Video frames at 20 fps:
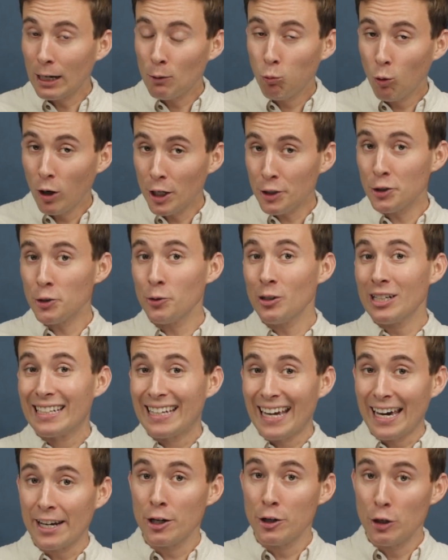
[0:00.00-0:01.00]
I want you to
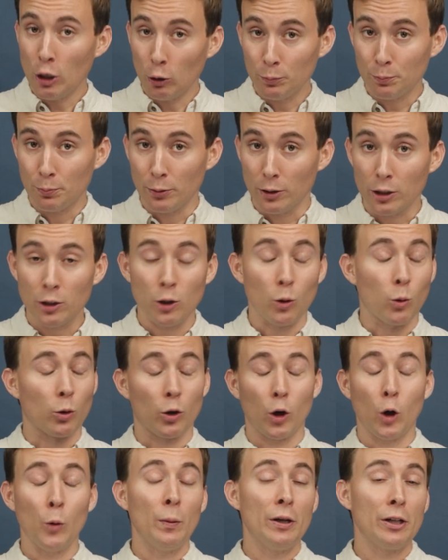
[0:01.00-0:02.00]
get a notebook
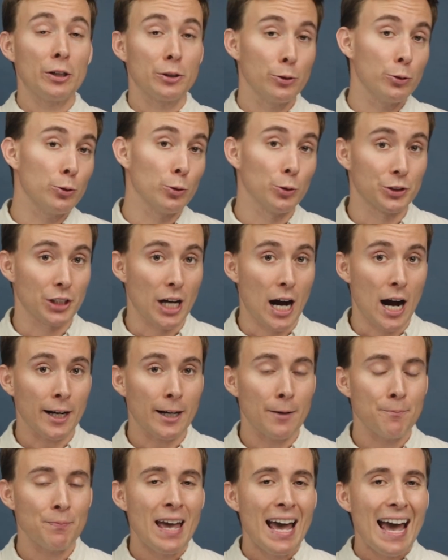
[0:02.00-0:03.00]
or open a Google
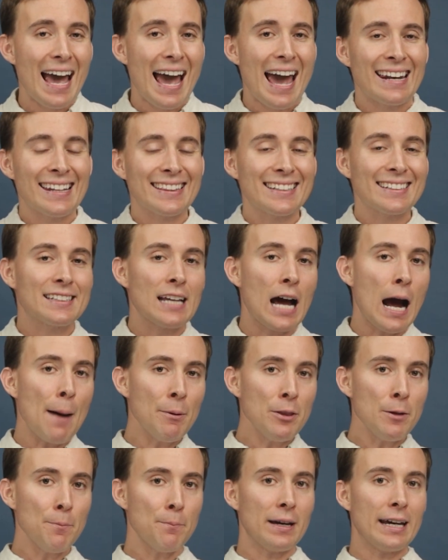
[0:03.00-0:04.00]
Doc, and at the
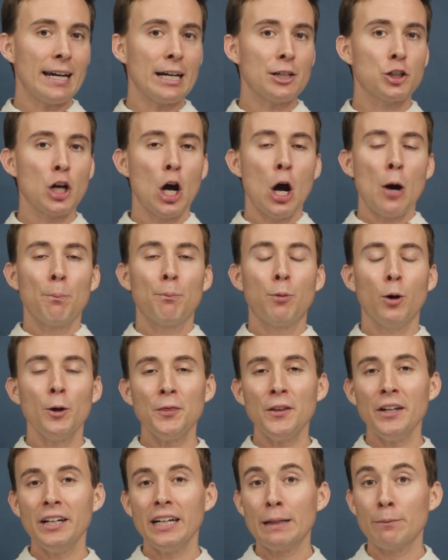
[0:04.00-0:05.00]
top of the page,
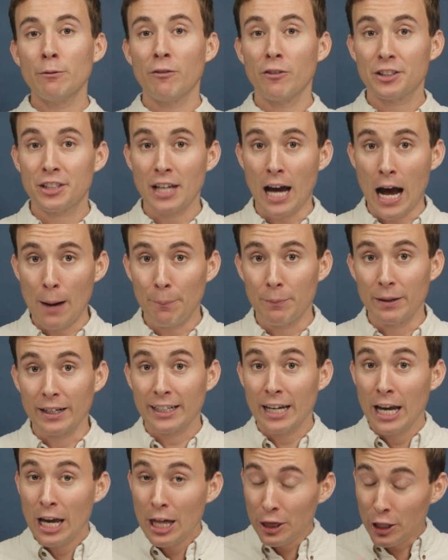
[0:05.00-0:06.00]
put the name of a
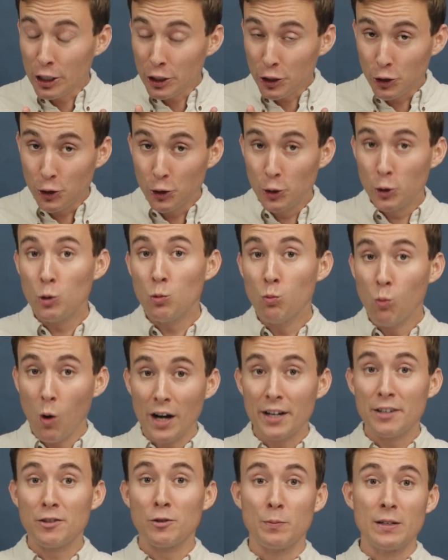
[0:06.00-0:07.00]
topic that you
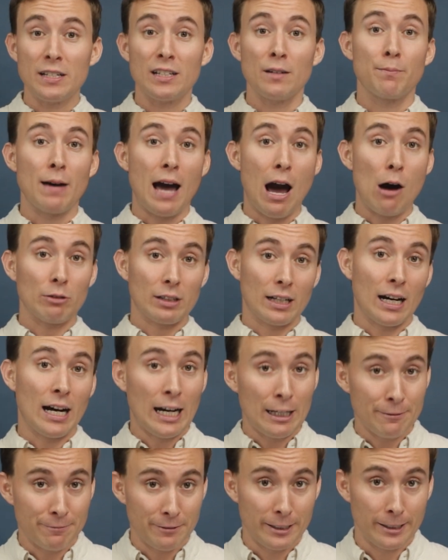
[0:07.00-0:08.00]
want to speak about
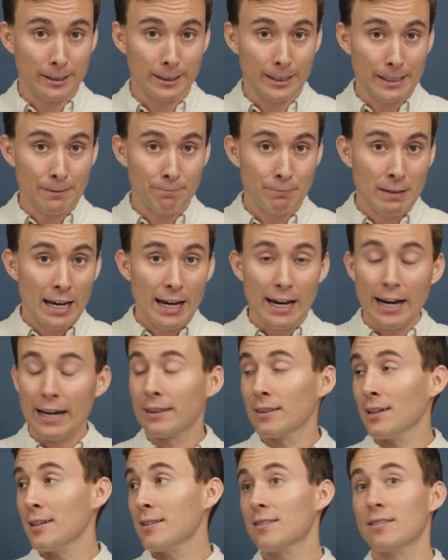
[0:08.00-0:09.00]
confidently.
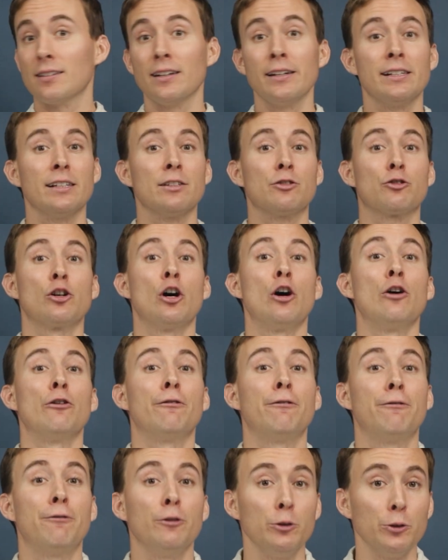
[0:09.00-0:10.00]
And let's say it's
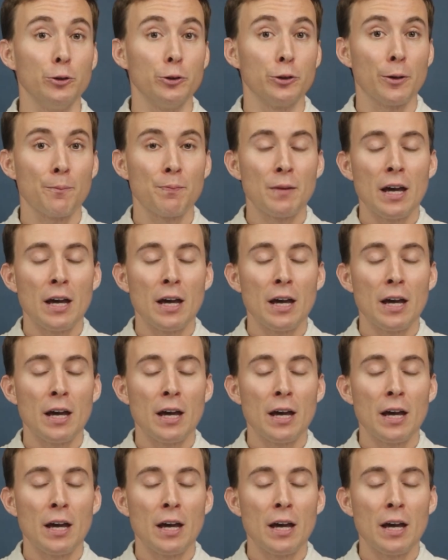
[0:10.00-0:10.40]
food.